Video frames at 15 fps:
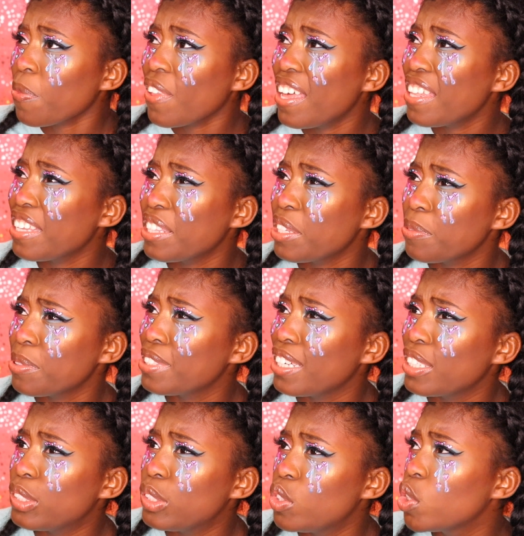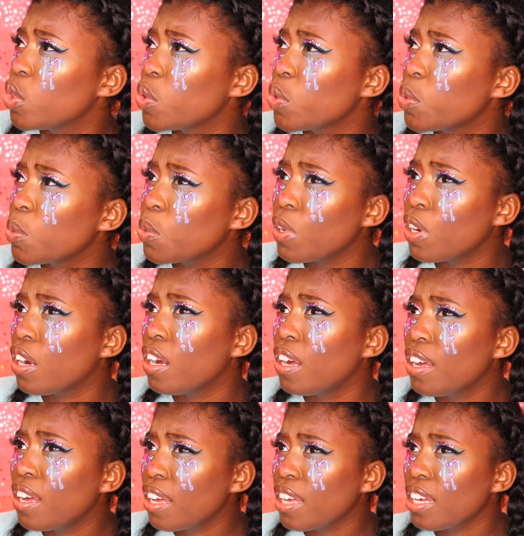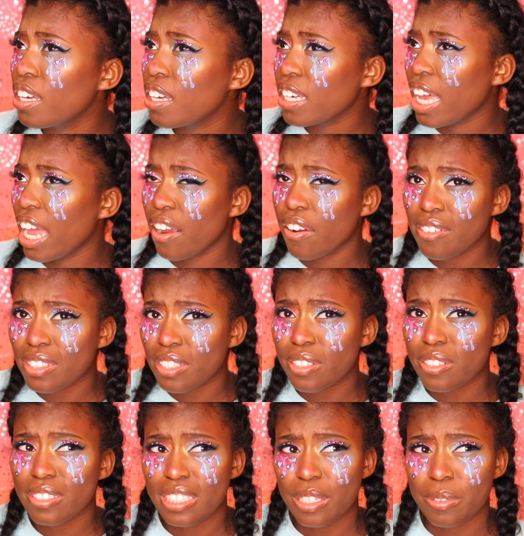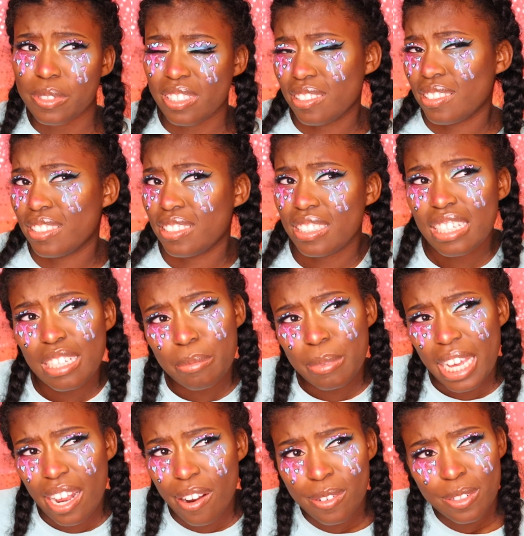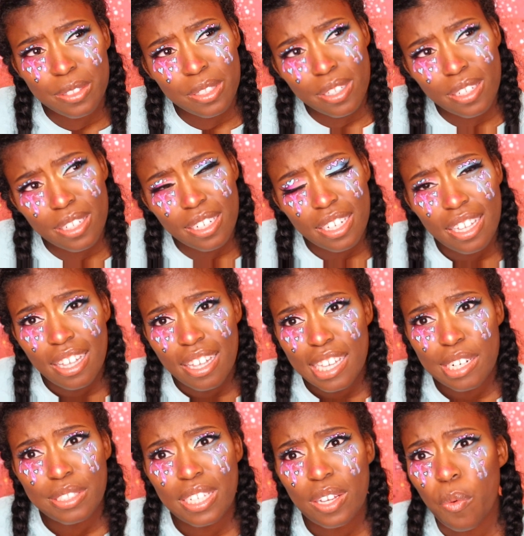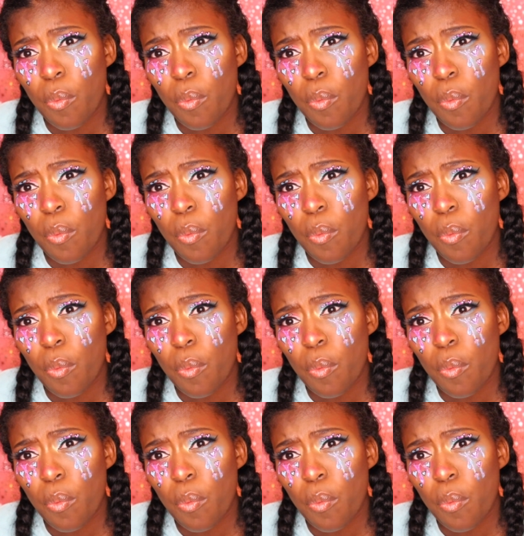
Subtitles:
And then there was like 2 characters that was like the same character. It was like,